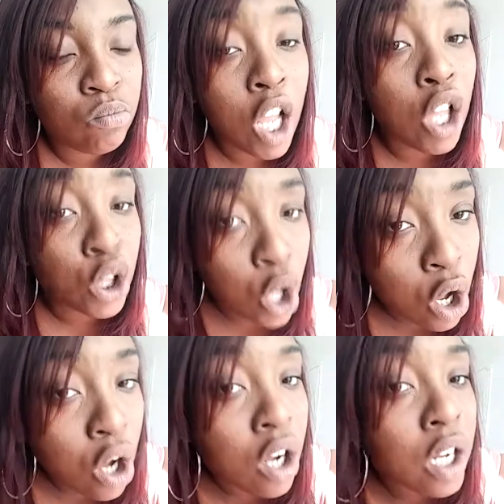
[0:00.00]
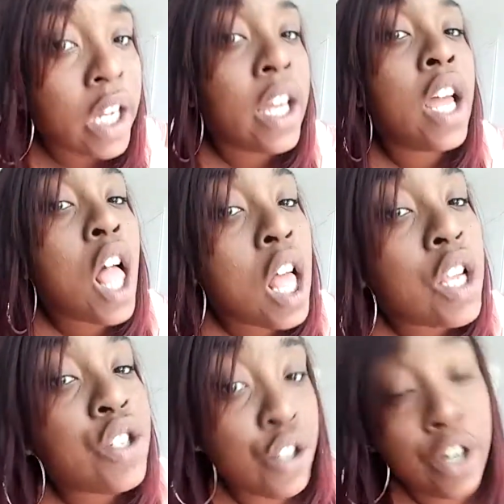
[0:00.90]
a long
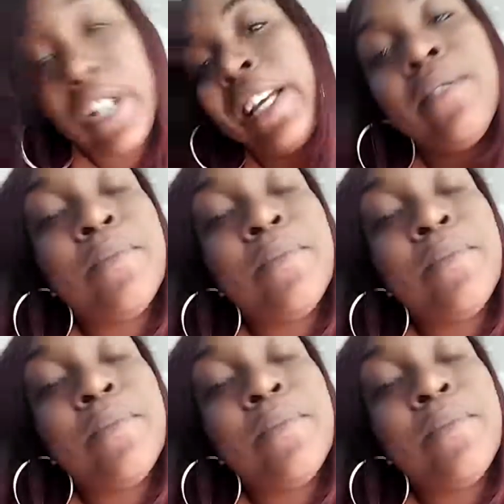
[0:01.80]
journey,